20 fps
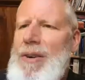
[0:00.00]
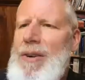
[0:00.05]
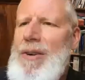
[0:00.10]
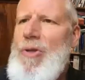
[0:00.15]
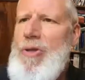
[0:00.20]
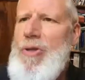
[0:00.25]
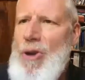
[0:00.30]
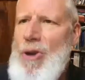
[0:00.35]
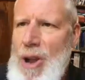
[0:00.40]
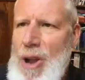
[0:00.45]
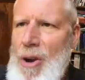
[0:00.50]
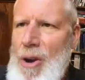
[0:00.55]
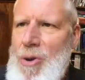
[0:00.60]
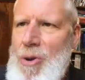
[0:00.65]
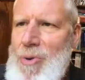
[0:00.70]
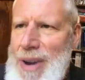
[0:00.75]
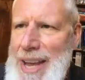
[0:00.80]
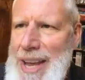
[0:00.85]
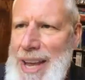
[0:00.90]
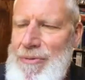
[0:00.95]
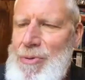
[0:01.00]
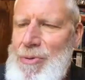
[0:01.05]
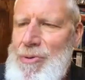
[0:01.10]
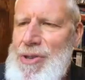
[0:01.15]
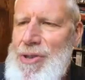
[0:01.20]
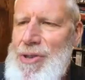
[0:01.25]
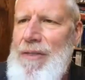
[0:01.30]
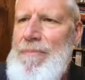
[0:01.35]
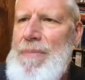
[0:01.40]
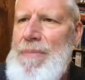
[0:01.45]
with low
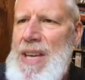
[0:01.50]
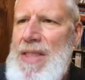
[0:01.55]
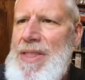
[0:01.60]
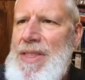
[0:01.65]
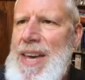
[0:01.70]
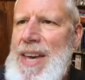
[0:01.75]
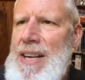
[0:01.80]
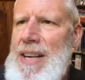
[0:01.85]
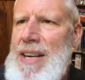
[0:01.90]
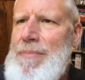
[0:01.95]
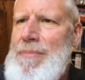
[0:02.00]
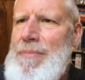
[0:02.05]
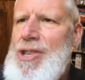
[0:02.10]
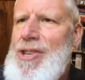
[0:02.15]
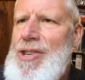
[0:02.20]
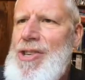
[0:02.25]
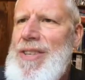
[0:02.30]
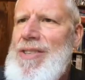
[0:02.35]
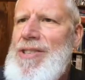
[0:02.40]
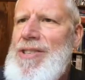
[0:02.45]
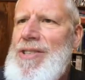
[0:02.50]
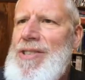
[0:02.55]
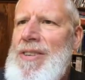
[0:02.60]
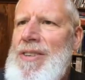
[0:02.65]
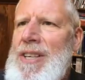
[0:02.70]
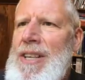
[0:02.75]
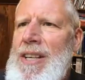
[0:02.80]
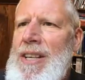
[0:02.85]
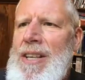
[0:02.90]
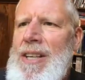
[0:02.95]
levels of methane emissions.